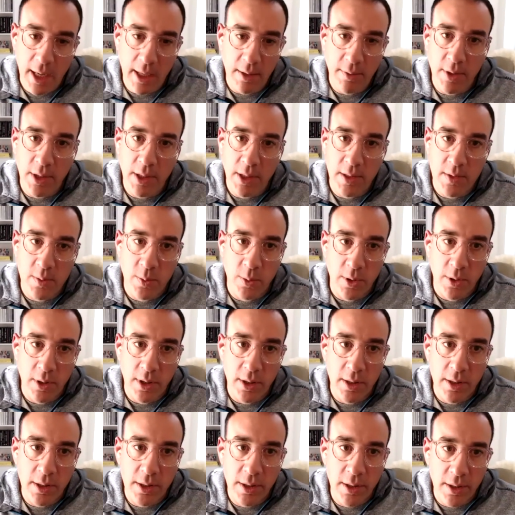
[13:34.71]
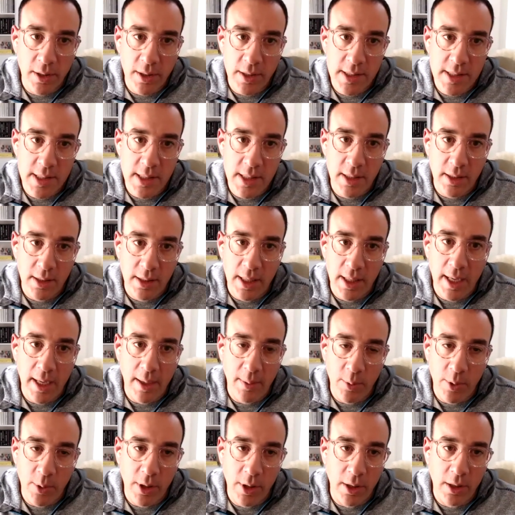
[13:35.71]
of it is where you're going to see a
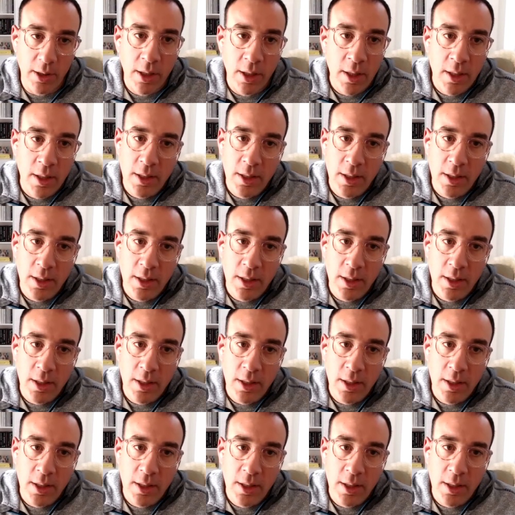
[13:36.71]
lot where